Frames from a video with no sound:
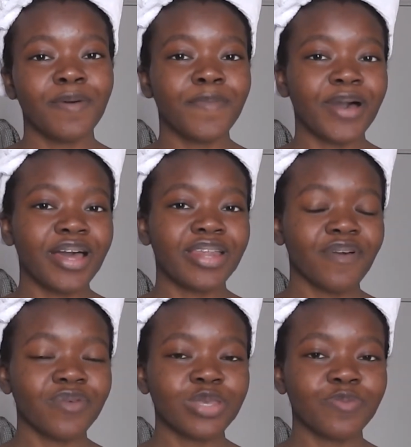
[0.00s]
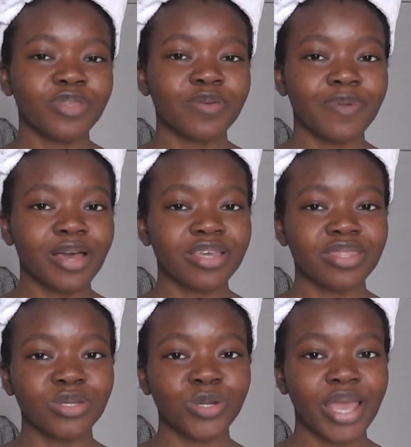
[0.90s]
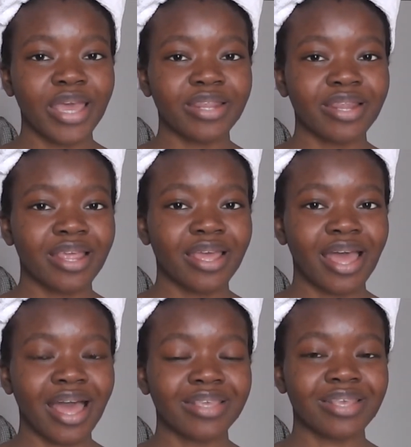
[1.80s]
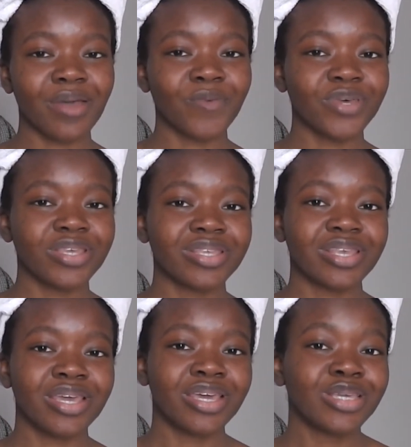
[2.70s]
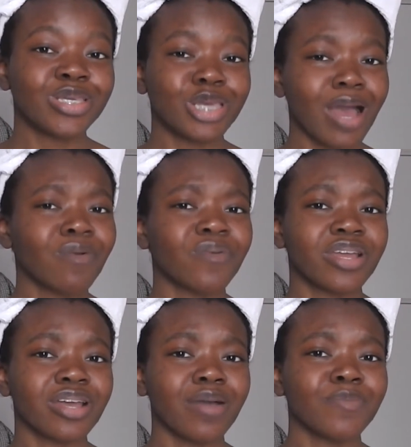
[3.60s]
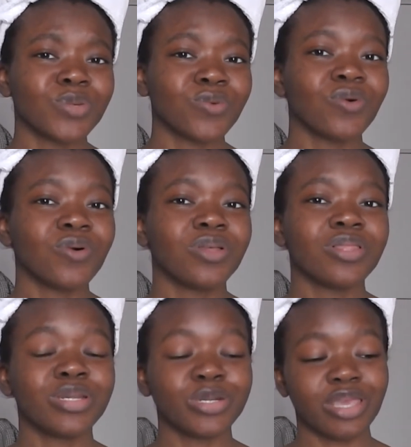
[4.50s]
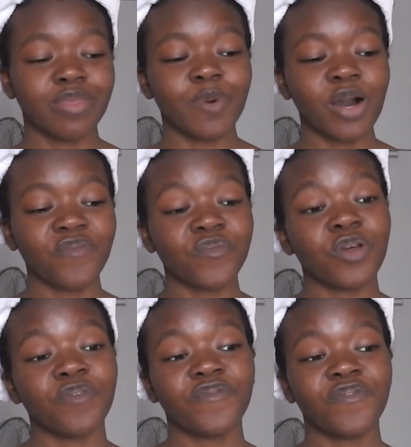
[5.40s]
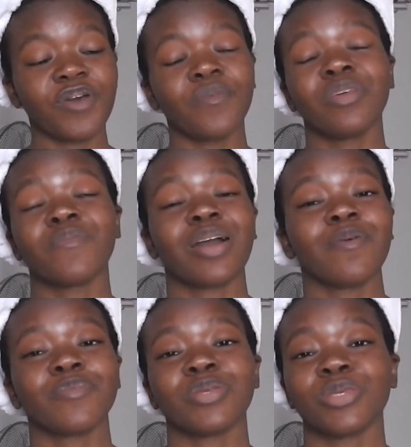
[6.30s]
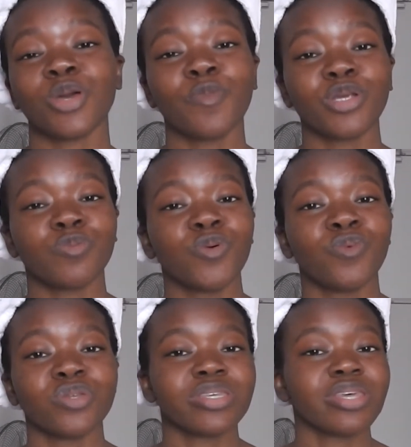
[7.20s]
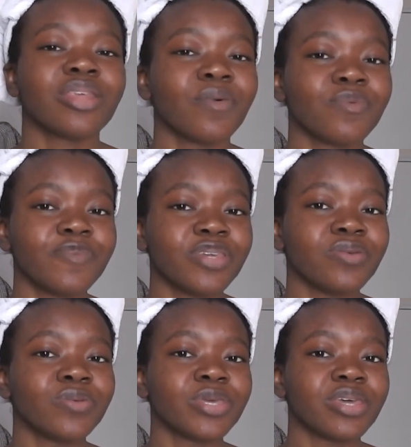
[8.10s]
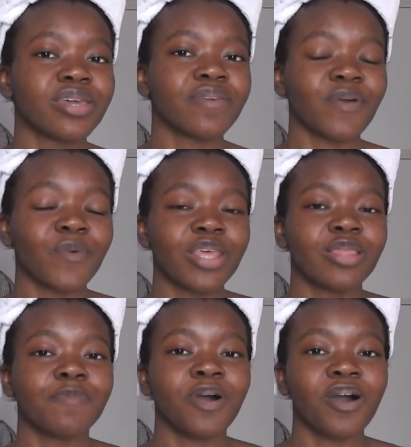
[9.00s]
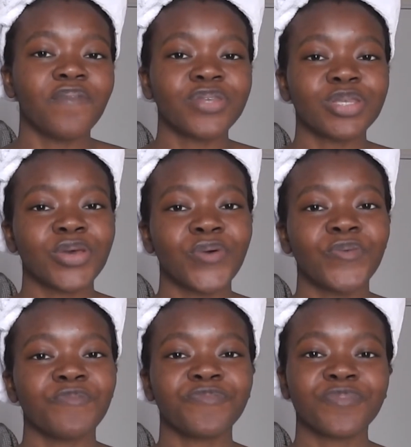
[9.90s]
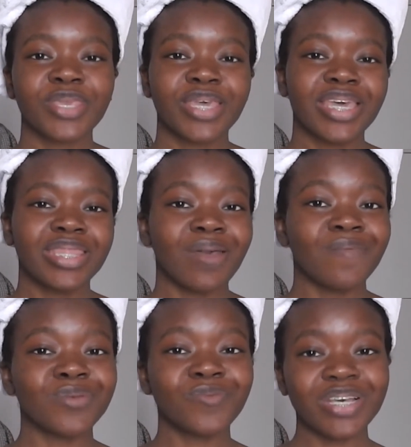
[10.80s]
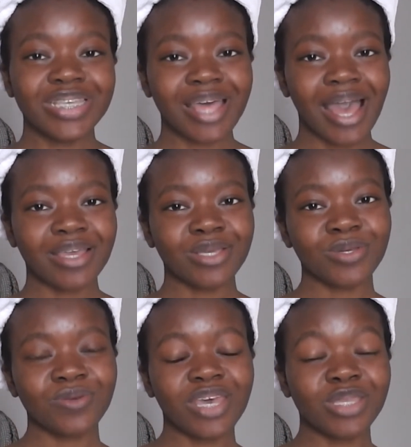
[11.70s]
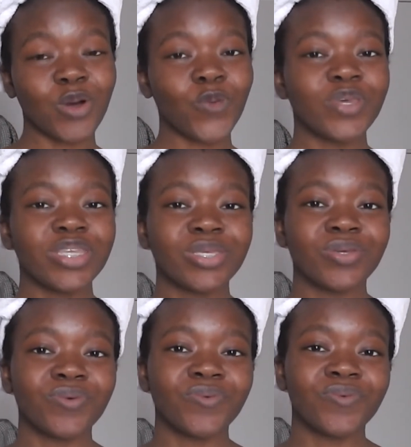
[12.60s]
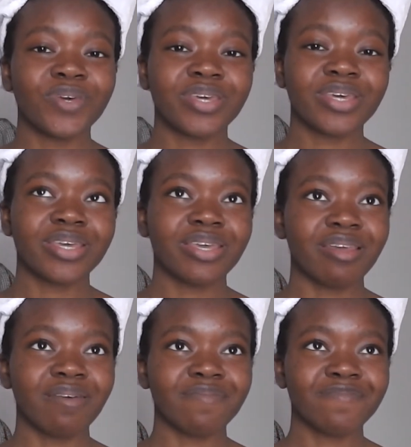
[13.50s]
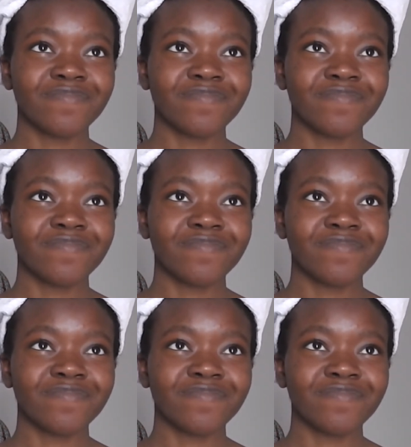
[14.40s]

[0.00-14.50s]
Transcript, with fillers: But I was to put the plug in the drain as I was showering, I'm sure literally the bath would overflow and it would come up to so much more water than I would be using if I went in the bath. So there was always that issue. They told me to, you know,